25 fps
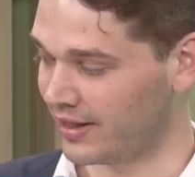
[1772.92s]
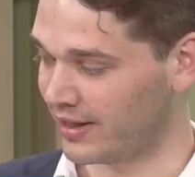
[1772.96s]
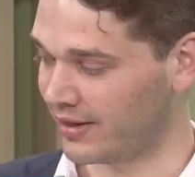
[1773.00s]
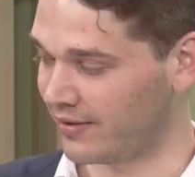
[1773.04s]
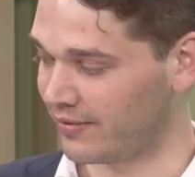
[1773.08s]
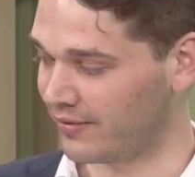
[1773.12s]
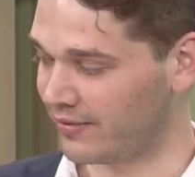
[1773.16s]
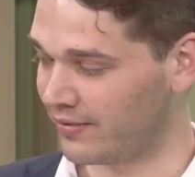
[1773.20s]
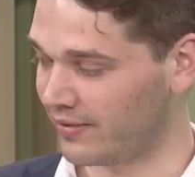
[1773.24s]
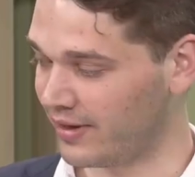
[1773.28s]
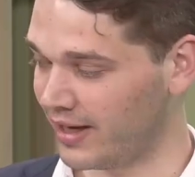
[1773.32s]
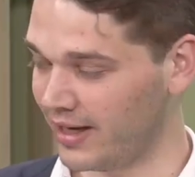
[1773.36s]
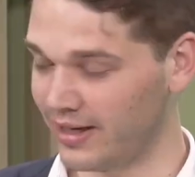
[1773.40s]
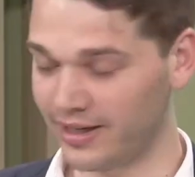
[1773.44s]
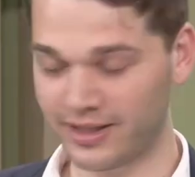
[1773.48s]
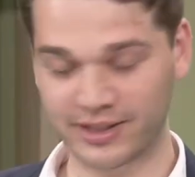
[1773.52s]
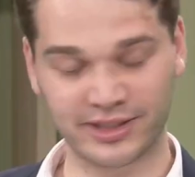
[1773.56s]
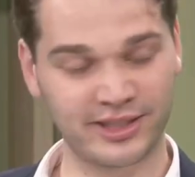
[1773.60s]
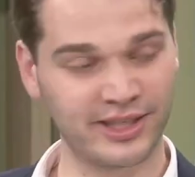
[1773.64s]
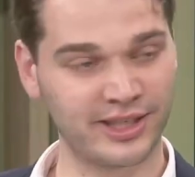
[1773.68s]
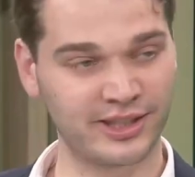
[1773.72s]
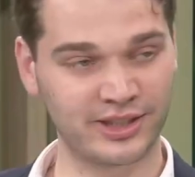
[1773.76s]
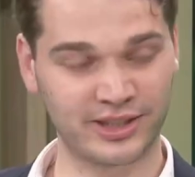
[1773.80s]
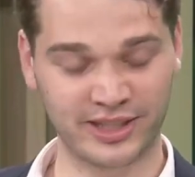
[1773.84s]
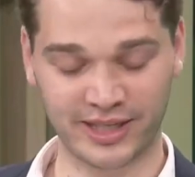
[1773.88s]
have
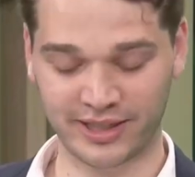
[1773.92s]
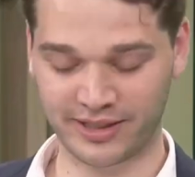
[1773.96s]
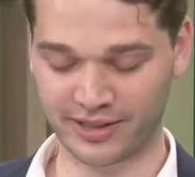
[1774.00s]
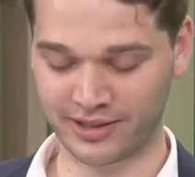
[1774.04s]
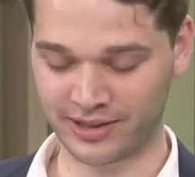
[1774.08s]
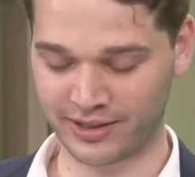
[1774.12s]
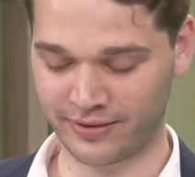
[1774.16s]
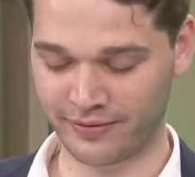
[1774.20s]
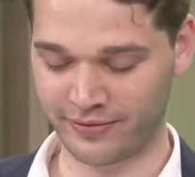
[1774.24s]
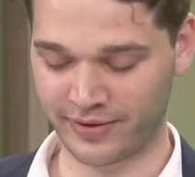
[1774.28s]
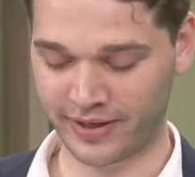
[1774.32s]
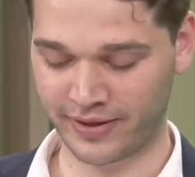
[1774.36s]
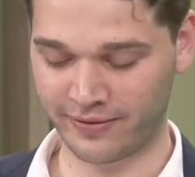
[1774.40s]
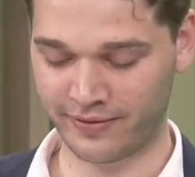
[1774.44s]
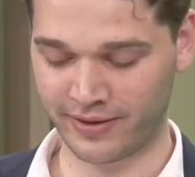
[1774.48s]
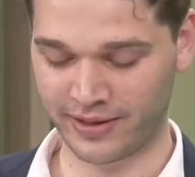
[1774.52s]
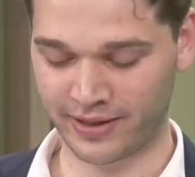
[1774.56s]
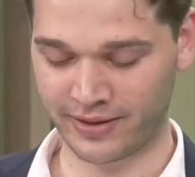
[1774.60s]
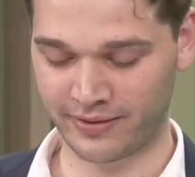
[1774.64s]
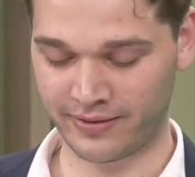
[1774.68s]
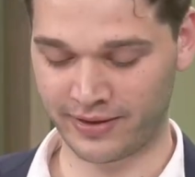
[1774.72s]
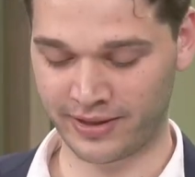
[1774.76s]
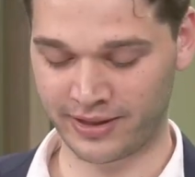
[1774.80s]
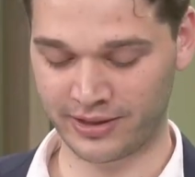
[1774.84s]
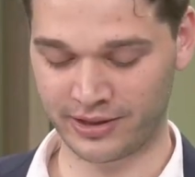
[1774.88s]
86 seconds and 5
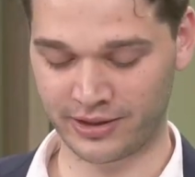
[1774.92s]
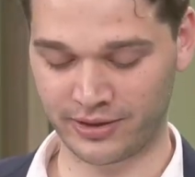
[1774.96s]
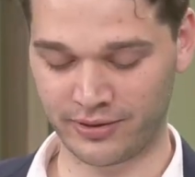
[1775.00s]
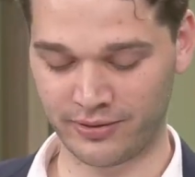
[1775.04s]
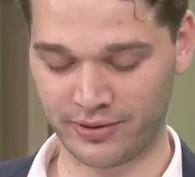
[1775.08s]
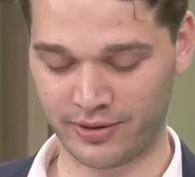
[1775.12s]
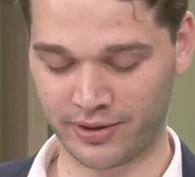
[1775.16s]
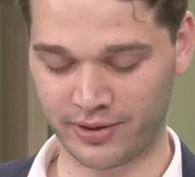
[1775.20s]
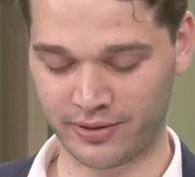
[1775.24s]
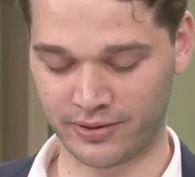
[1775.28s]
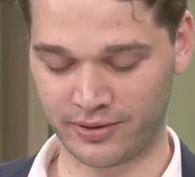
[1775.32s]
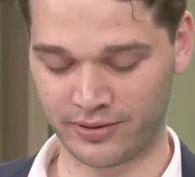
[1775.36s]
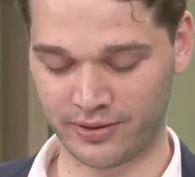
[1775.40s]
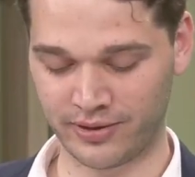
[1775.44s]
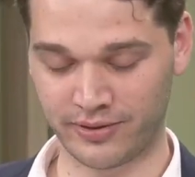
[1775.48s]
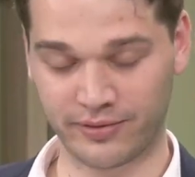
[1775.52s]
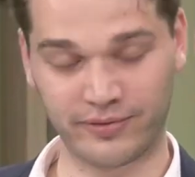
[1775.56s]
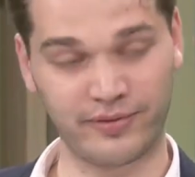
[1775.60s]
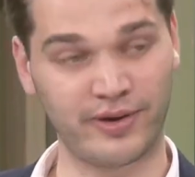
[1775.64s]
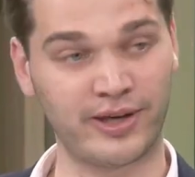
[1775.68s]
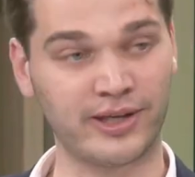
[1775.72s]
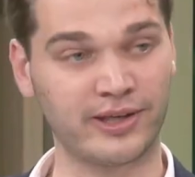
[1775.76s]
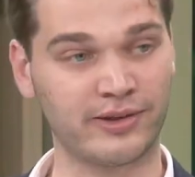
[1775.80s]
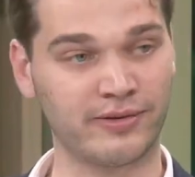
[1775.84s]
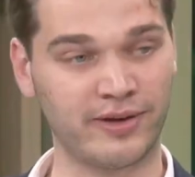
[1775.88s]
lifelines to go to the
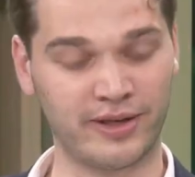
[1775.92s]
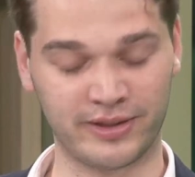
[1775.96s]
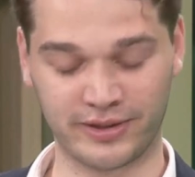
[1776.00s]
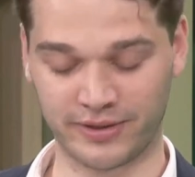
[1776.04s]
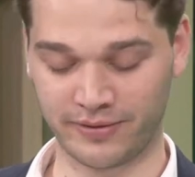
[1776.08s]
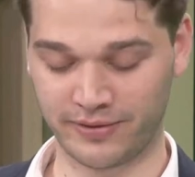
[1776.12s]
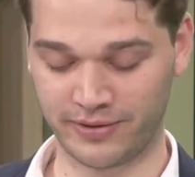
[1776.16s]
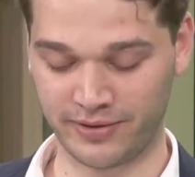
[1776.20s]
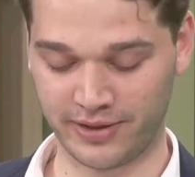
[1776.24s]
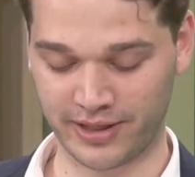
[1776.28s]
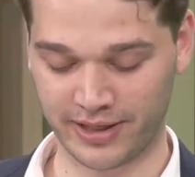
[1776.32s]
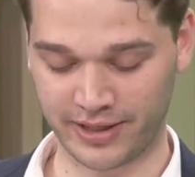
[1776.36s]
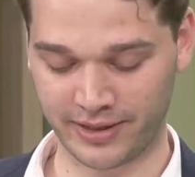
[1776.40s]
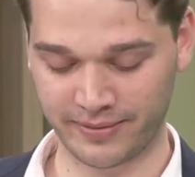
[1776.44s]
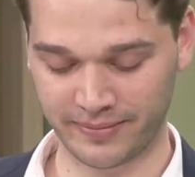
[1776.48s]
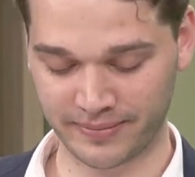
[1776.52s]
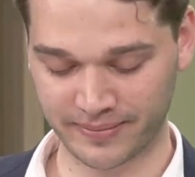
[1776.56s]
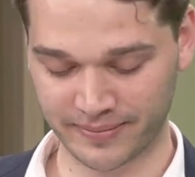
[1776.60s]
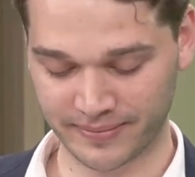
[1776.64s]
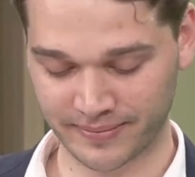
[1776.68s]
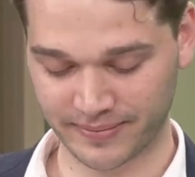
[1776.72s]
final round of today.